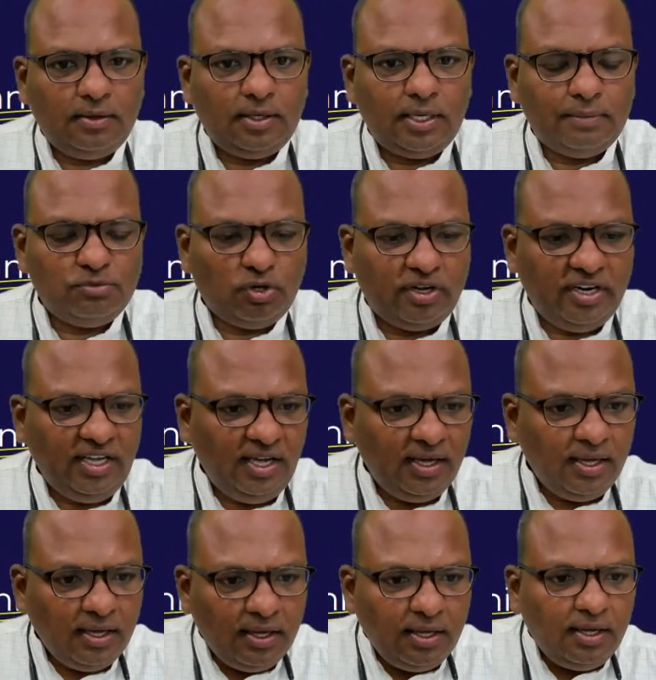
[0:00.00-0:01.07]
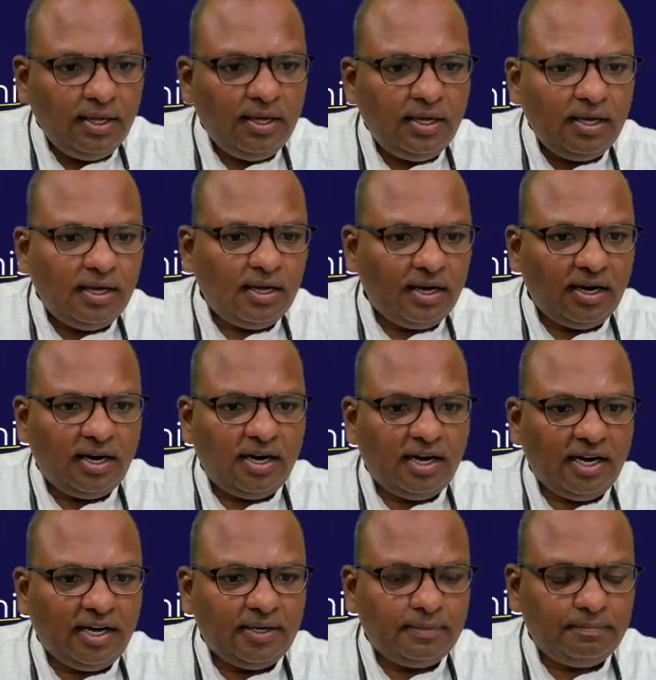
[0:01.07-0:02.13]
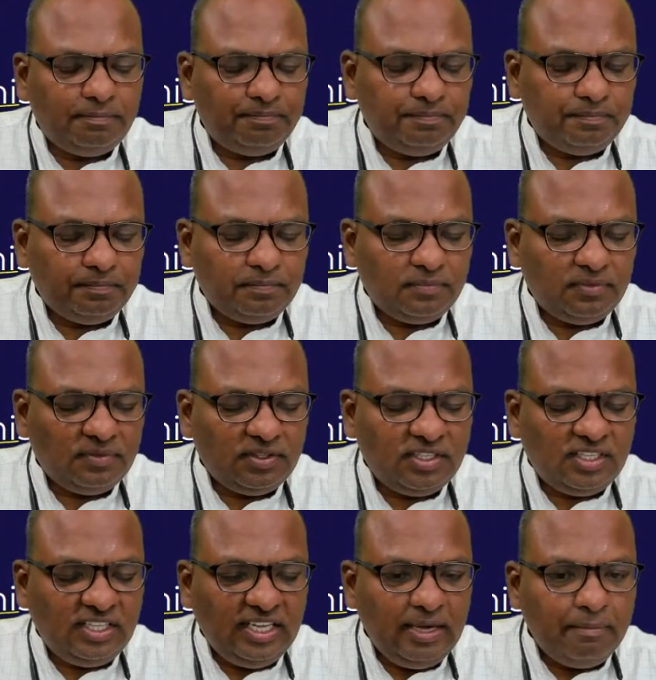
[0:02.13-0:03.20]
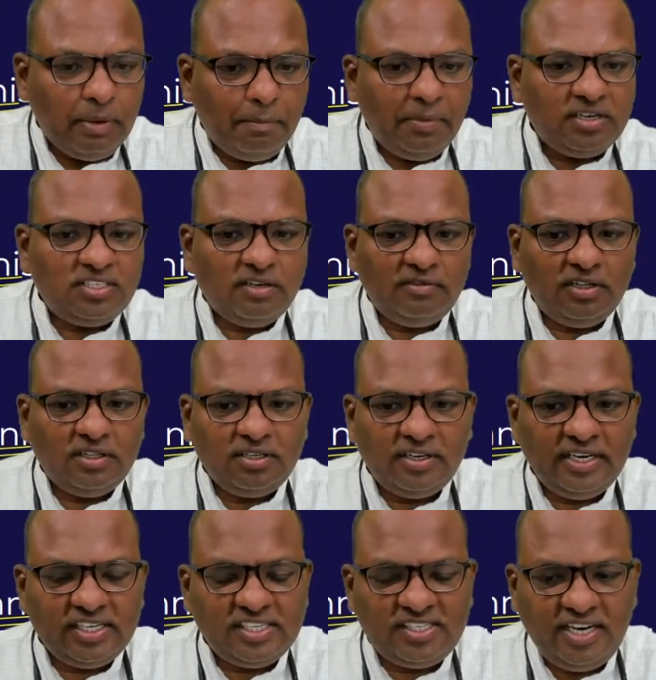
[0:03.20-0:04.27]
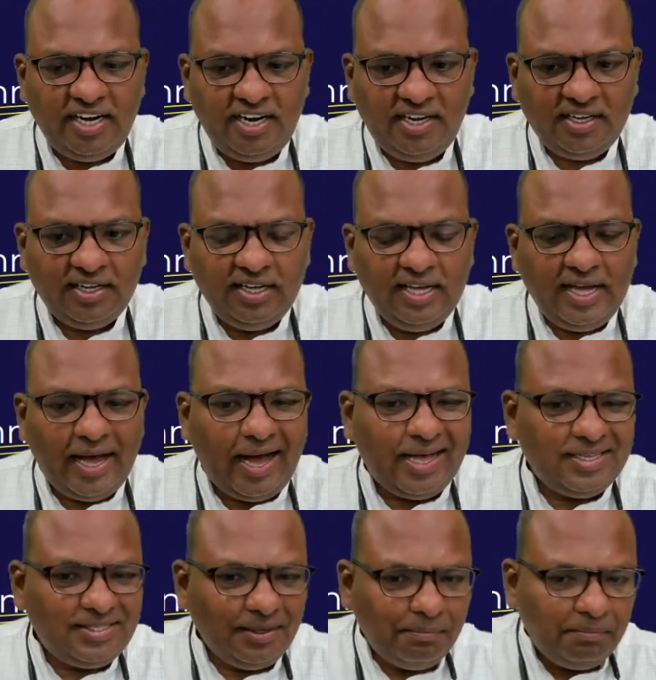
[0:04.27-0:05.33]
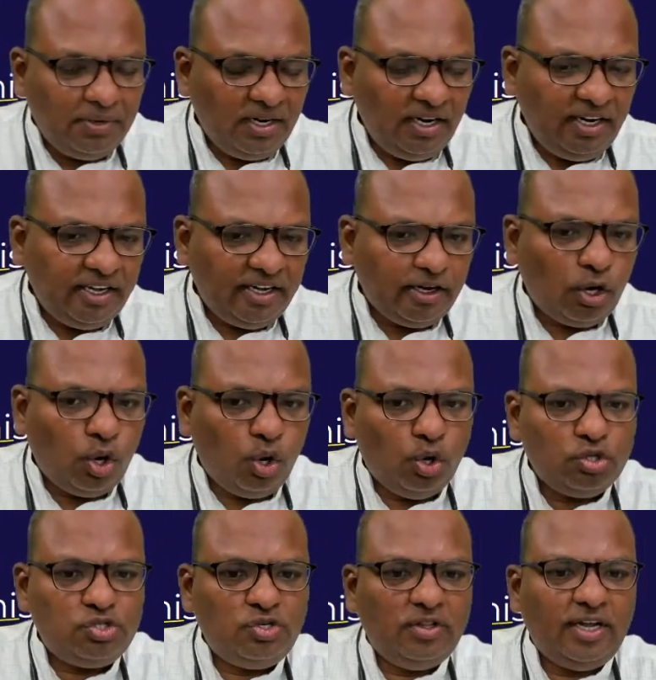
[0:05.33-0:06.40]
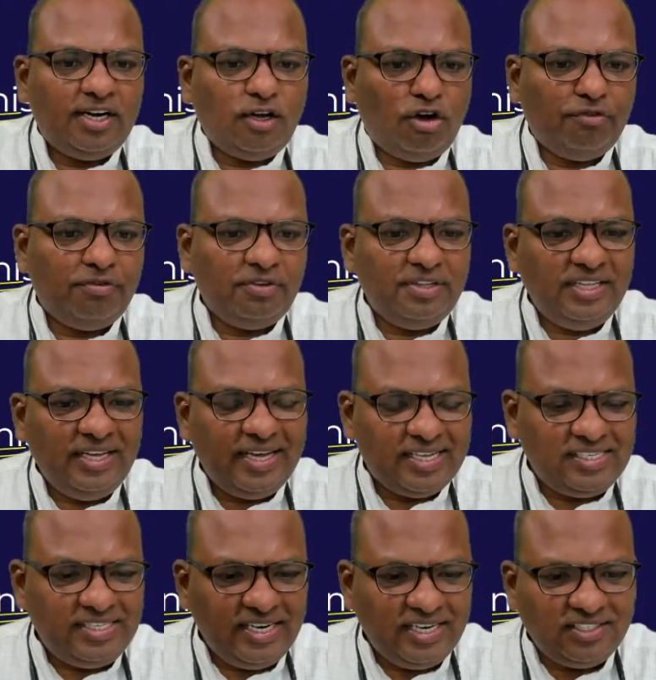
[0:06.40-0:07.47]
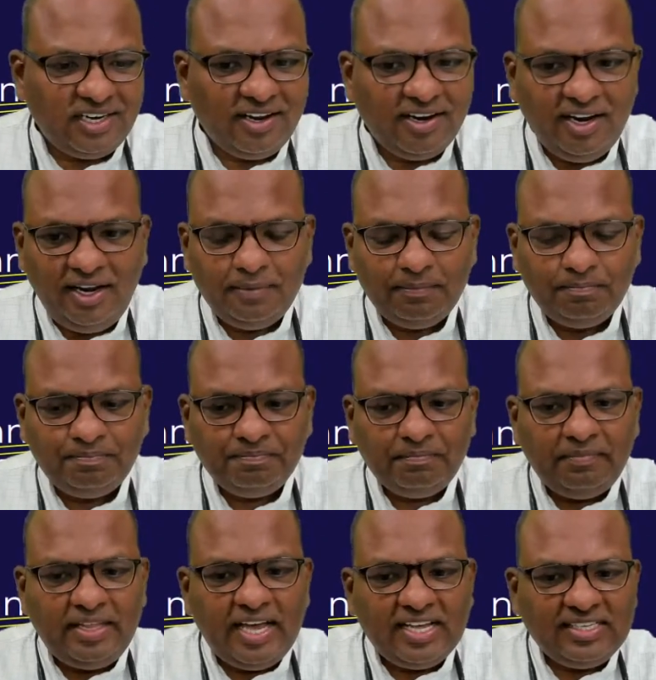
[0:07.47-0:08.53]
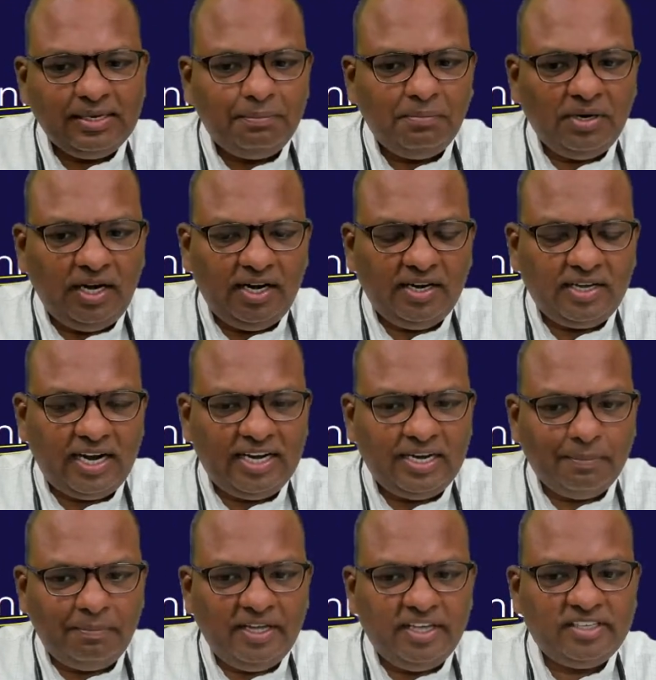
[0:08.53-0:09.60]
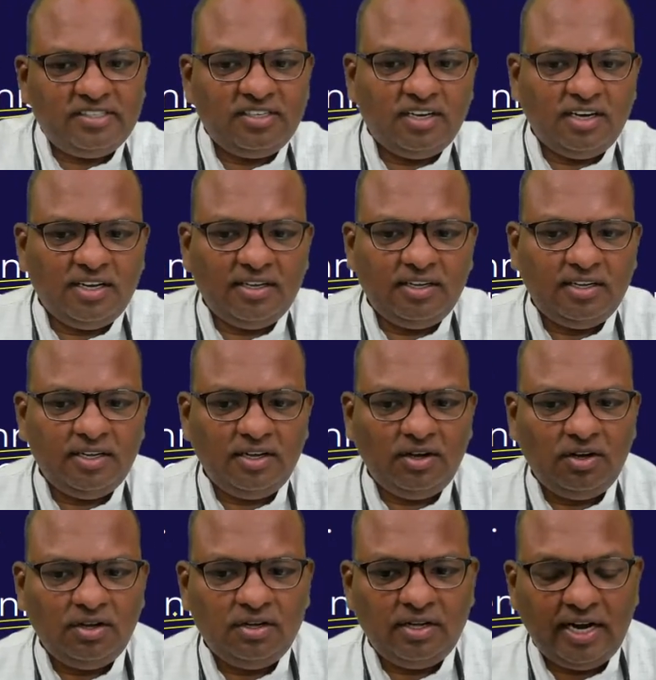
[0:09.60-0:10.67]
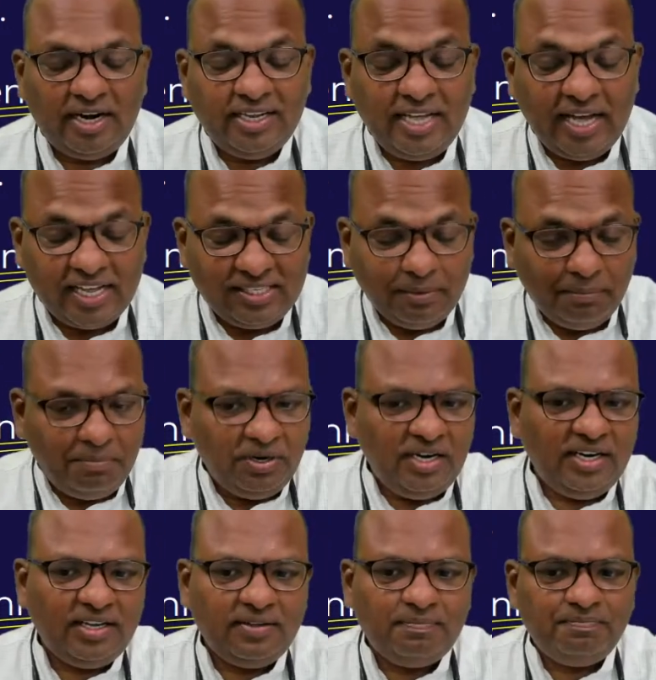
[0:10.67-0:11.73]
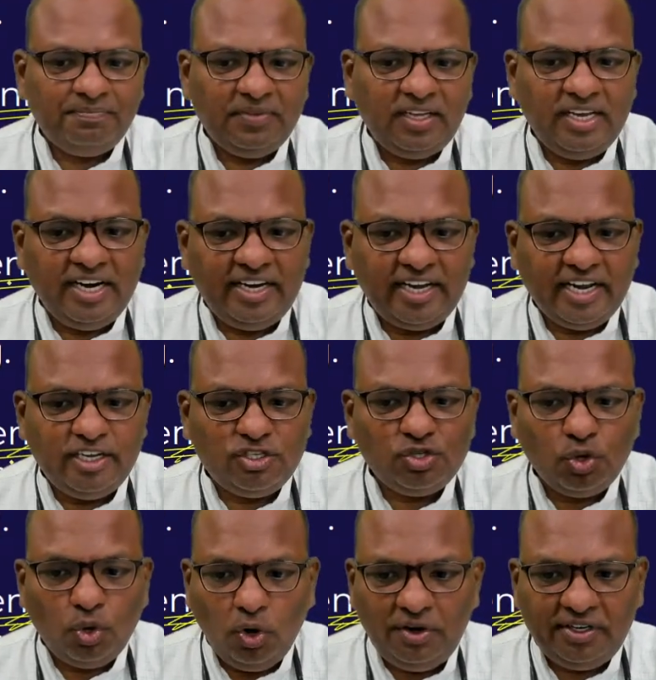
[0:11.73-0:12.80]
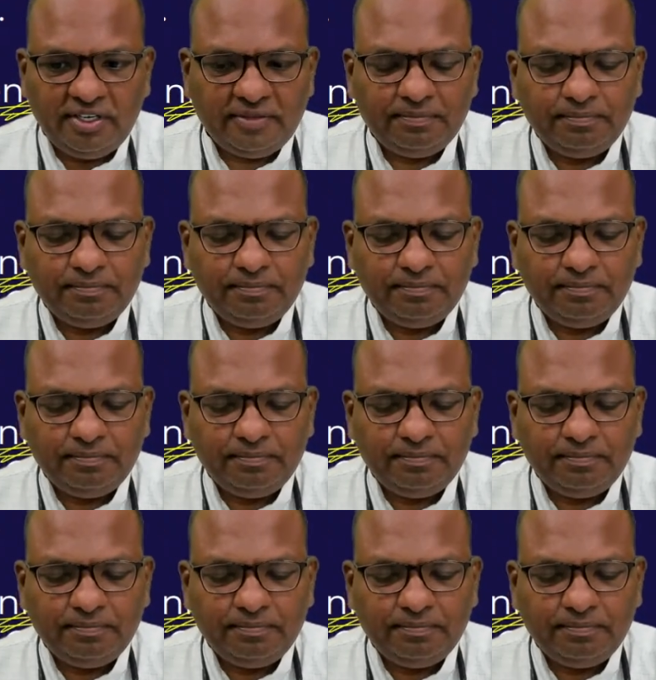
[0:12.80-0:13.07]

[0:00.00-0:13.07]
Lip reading: I'm sorry. The members of the third estate assembled close to that of the estate general. They assembled at a place. They assembled in a tennis court.